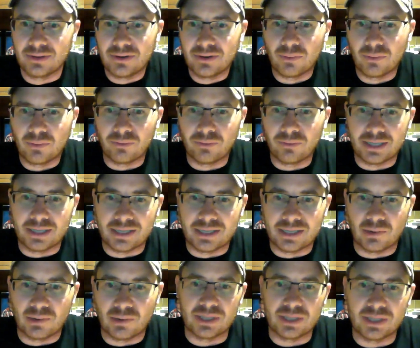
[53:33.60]
we're right there
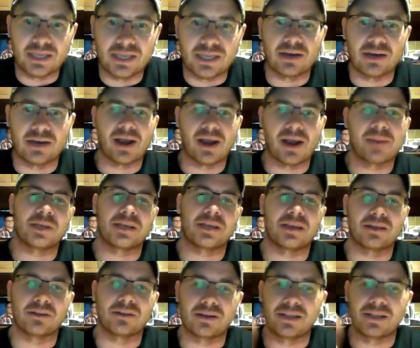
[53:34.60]
with you. Now, Crappie
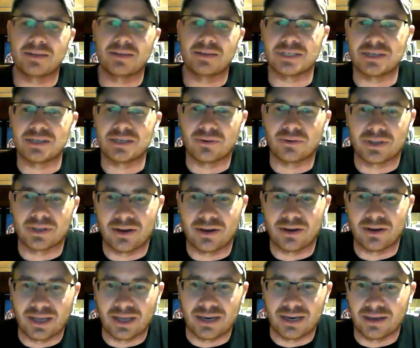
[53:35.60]
Killer, he lives in North
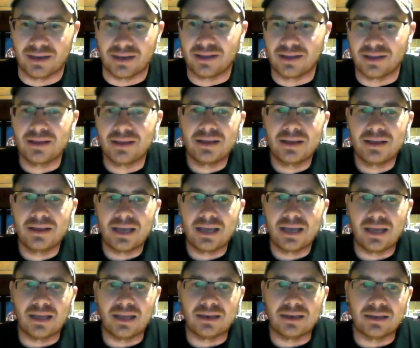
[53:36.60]
Carolina,
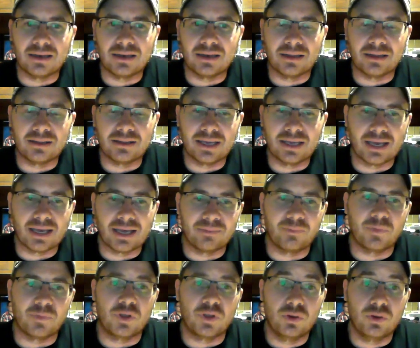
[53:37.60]
and they got
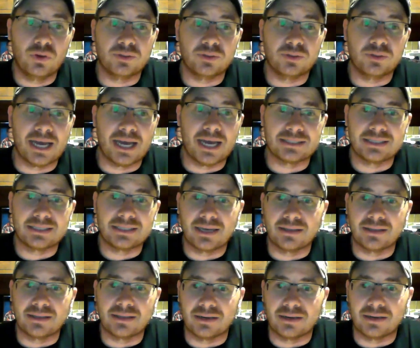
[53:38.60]
huge bass down
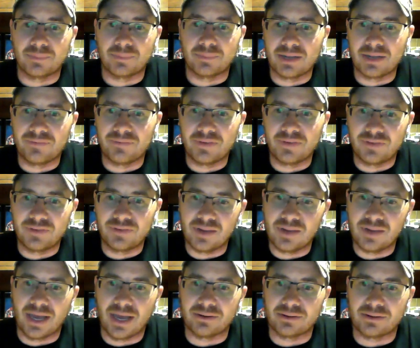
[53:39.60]
there, probably
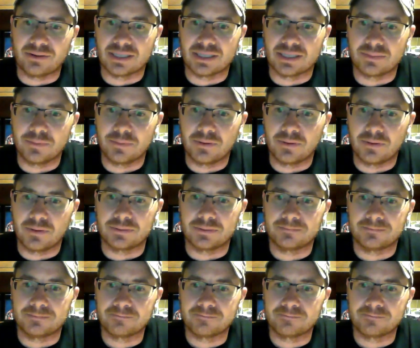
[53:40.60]
15-pounders, I suppose.